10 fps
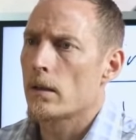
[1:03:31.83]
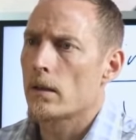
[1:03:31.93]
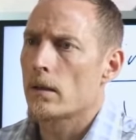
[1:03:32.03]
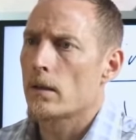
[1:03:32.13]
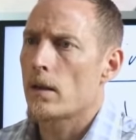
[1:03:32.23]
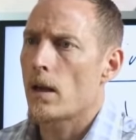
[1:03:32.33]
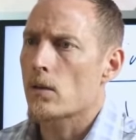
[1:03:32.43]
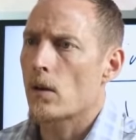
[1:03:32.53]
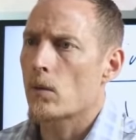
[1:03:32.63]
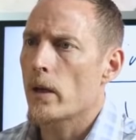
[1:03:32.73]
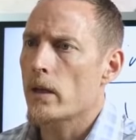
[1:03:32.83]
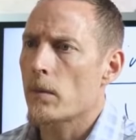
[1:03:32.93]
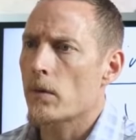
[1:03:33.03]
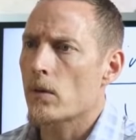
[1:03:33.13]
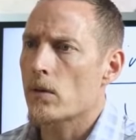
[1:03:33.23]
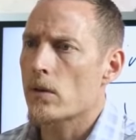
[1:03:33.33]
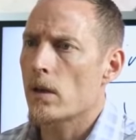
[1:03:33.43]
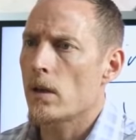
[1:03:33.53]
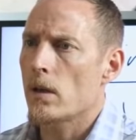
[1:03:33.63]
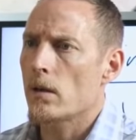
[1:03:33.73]
Yeah, so I wake up
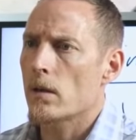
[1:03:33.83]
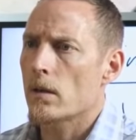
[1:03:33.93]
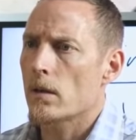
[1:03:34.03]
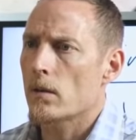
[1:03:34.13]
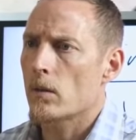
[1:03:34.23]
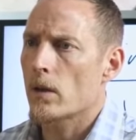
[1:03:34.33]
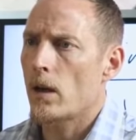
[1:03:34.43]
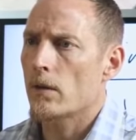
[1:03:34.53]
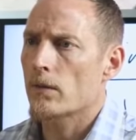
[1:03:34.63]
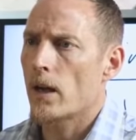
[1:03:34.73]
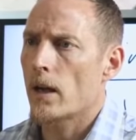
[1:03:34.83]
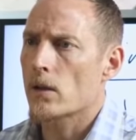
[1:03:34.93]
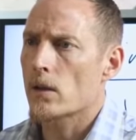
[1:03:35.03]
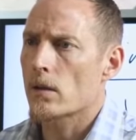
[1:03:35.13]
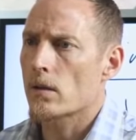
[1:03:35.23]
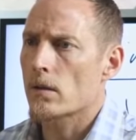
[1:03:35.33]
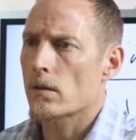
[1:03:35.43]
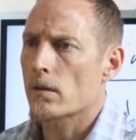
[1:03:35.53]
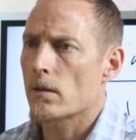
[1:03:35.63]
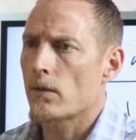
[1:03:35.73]
thirsty with hot flashes.
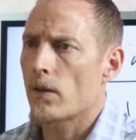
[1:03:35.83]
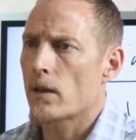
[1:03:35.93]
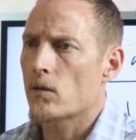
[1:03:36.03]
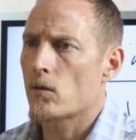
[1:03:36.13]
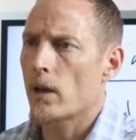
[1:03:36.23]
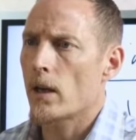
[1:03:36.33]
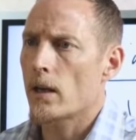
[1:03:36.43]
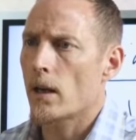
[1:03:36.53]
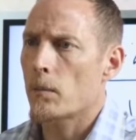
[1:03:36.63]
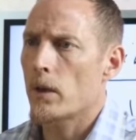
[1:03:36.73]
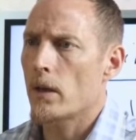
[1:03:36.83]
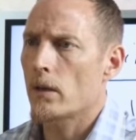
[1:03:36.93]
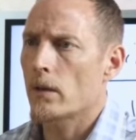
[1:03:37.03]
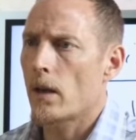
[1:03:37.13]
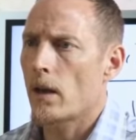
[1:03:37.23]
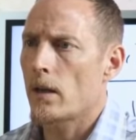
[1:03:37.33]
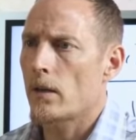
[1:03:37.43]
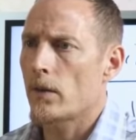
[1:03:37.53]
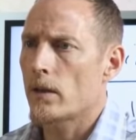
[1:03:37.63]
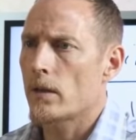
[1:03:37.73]
If I drink, I pee all night. If
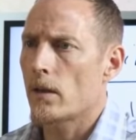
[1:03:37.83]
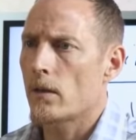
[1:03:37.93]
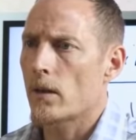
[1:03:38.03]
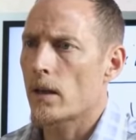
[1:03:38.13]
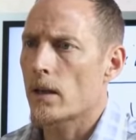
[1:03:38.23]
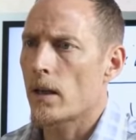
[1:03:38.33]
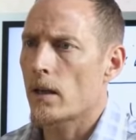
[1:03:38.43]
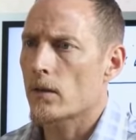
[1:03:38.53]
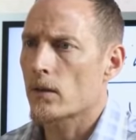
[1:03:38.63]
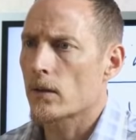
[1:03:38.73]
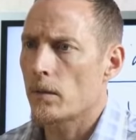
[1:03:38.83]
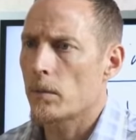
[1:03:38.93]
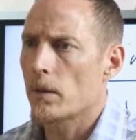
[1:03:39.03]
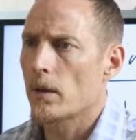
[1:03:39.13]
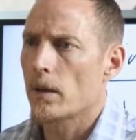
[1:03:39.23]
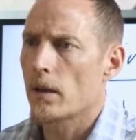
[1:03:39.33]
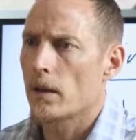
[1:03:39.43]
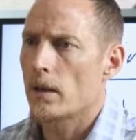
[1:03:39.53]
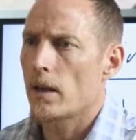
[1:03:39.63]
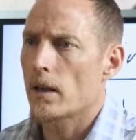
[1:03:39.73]
I don't, I can't sleep.
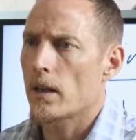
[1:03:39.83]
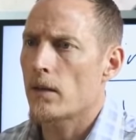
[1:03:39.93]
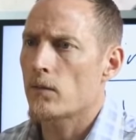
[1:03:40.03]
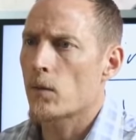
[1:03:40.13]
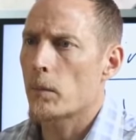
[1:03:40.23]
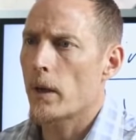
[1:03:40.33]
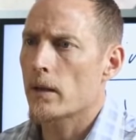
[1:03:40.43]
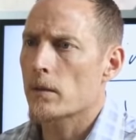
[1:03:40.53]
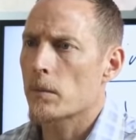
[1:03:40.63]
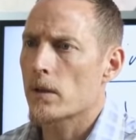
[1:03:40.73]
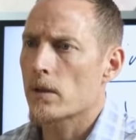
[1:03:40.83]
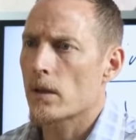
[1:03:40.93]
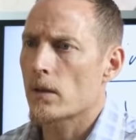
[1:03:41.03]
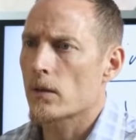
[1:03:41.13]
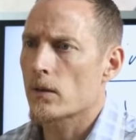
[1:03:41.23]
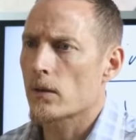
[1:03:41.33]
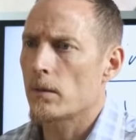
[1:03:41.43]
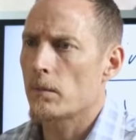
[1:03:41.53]
Now I gain four pounds because I don't sleep.